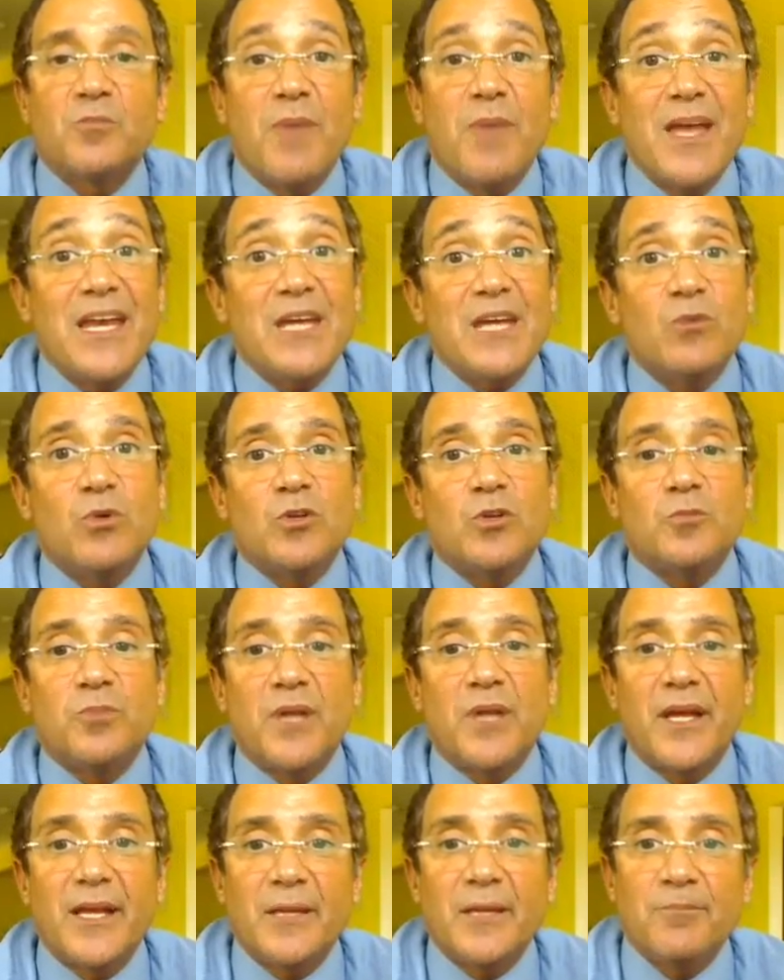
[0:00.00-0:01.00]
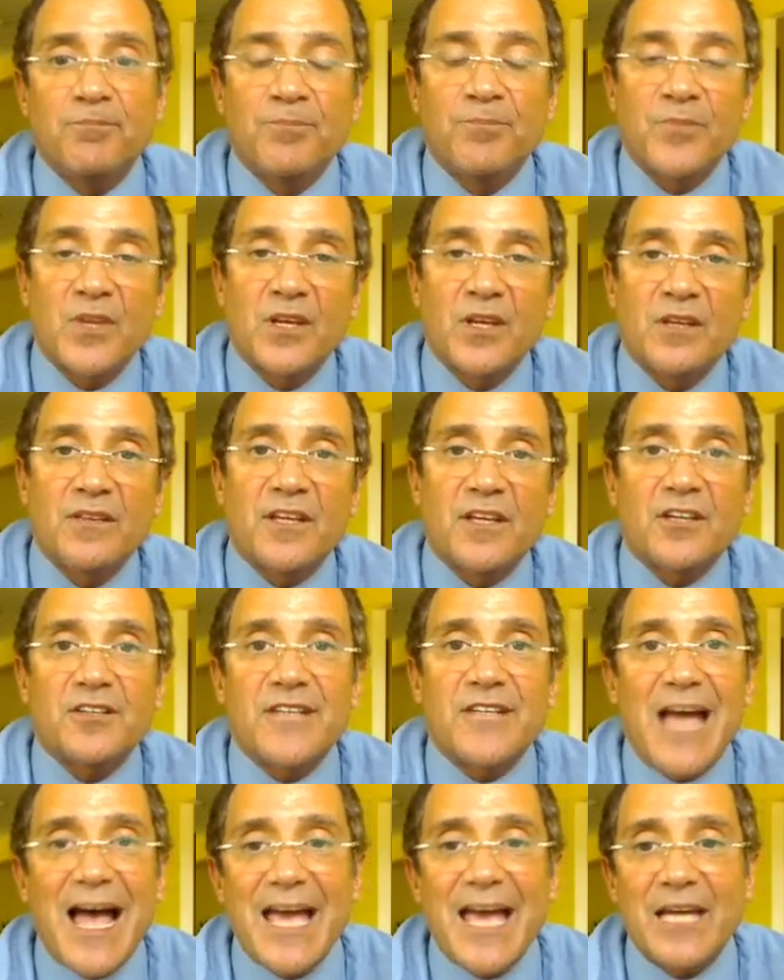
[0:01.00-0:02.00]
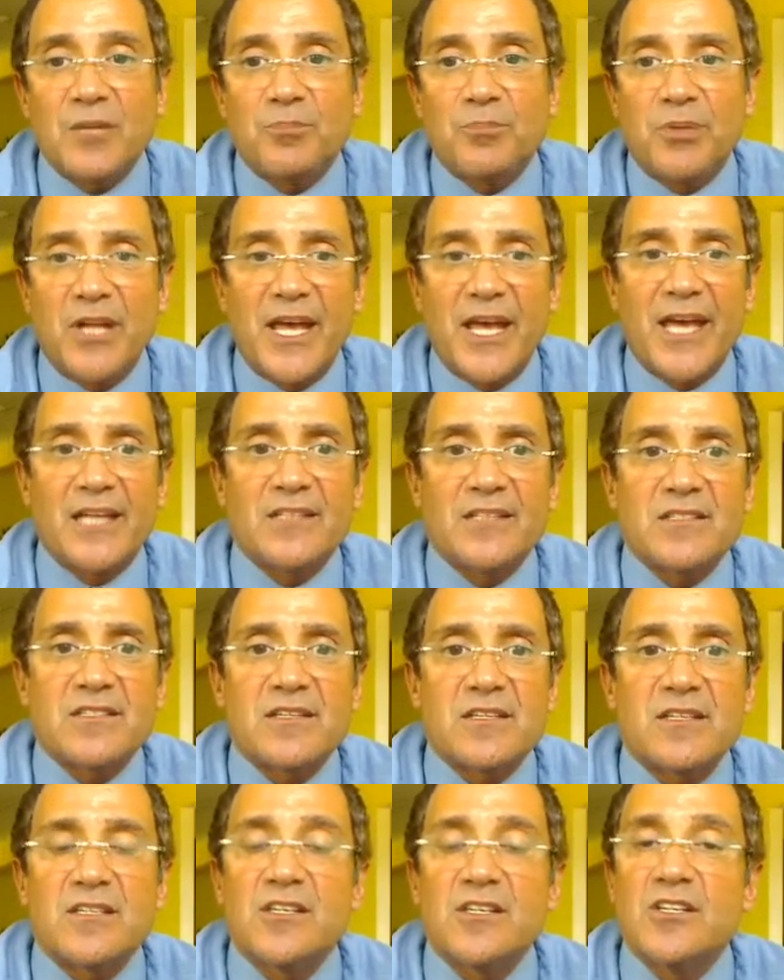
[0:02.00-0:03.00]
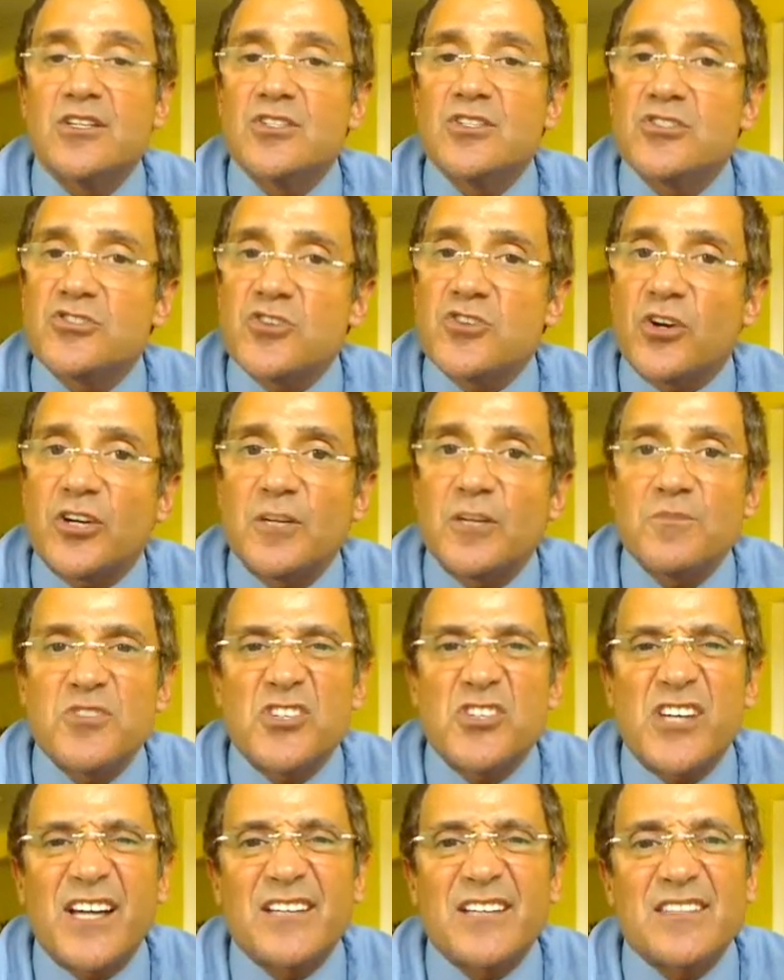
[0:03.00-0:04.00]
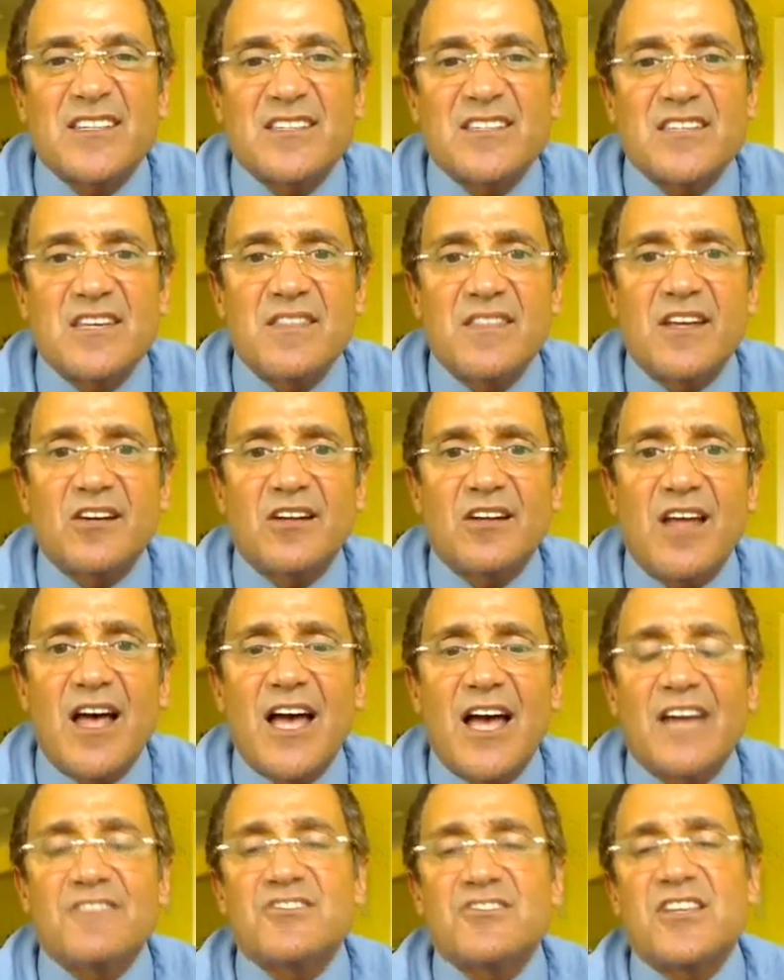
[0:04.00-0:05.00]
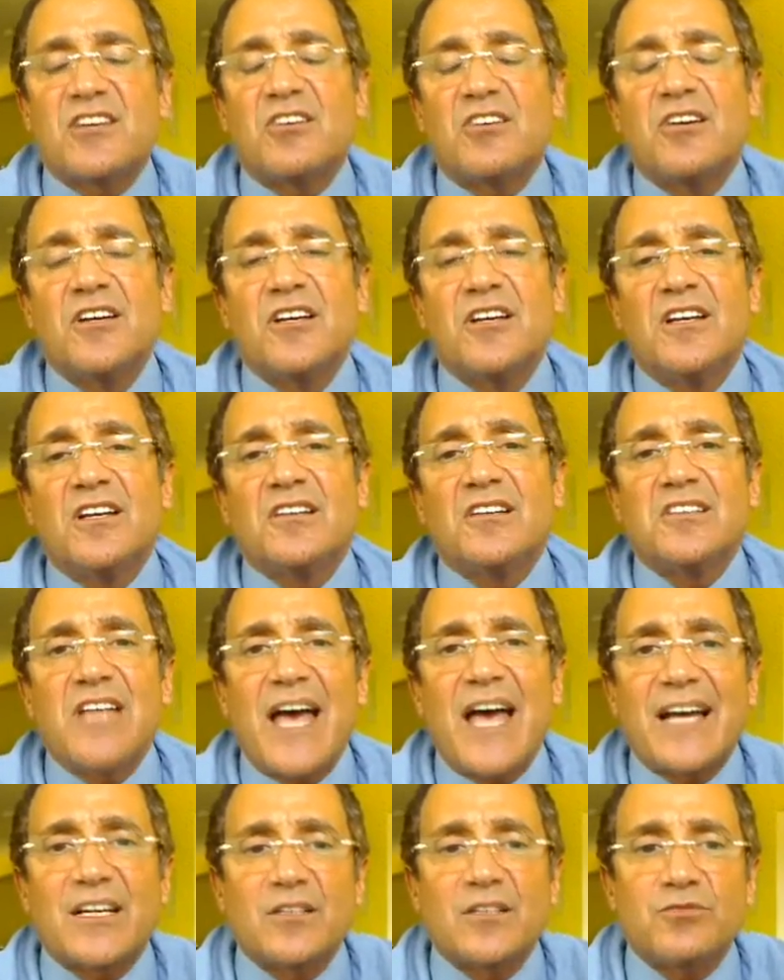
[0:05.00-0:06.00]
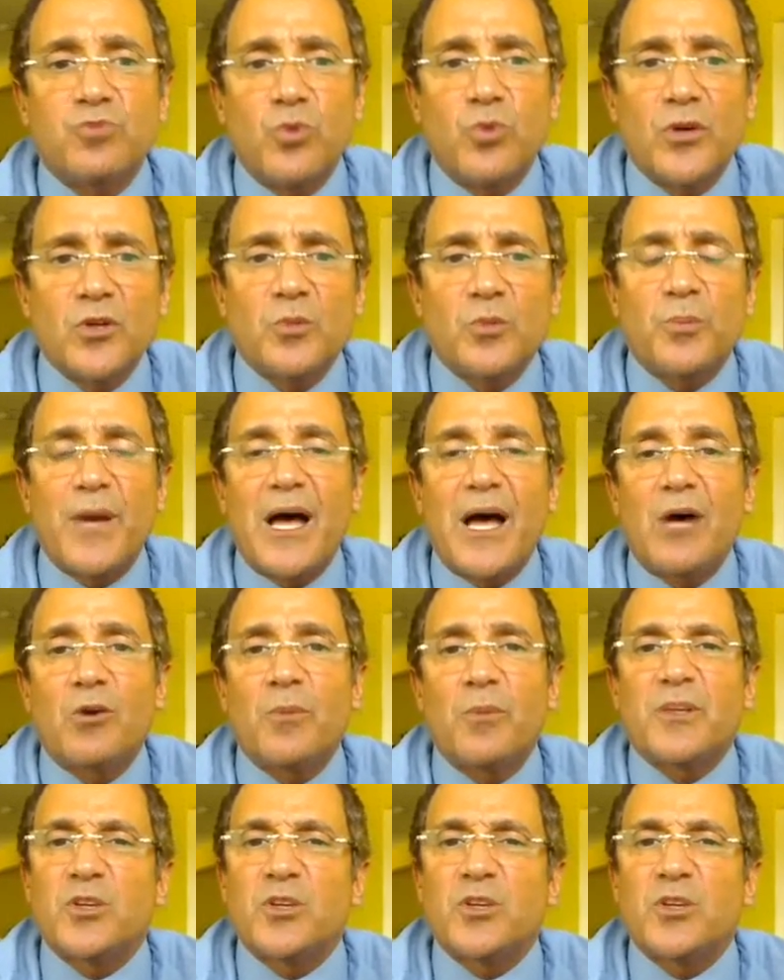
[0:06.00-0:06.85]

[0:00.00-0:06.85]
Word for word: Many will blame their diet plans, the circumstances in their lives, their lack of willpower.